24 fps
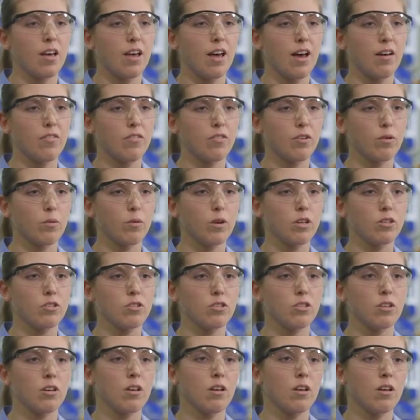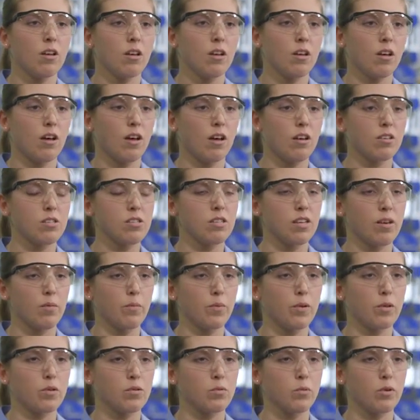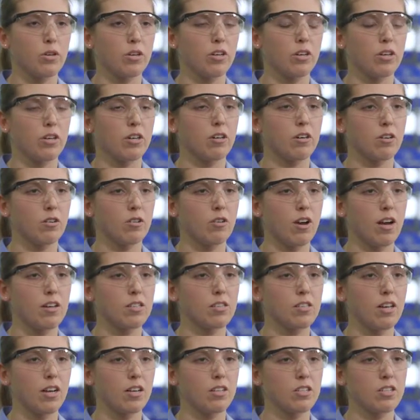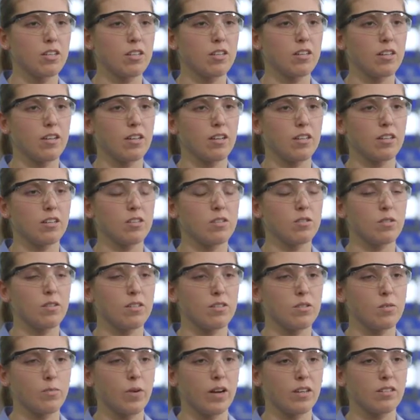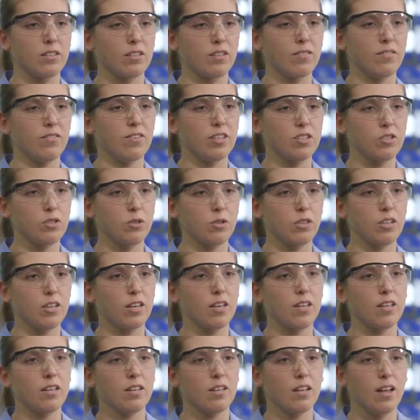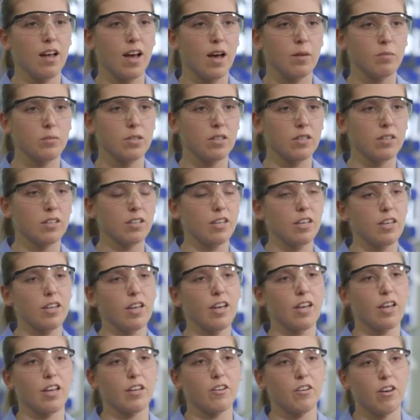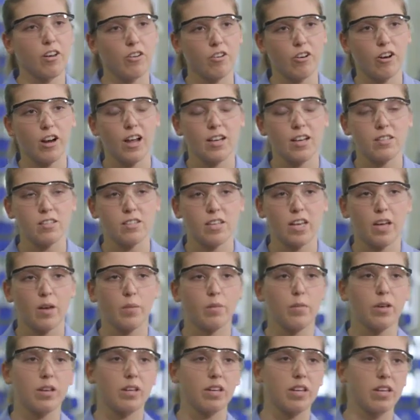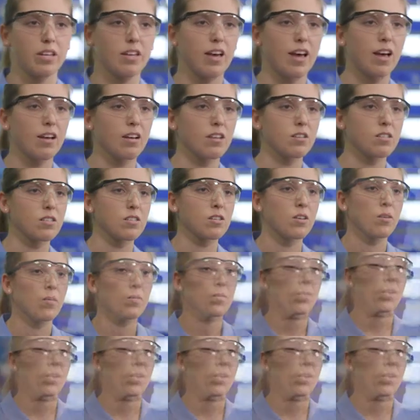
after which all samples were cross-sectioned and inspected visually, optically, and under SEM and EDEX.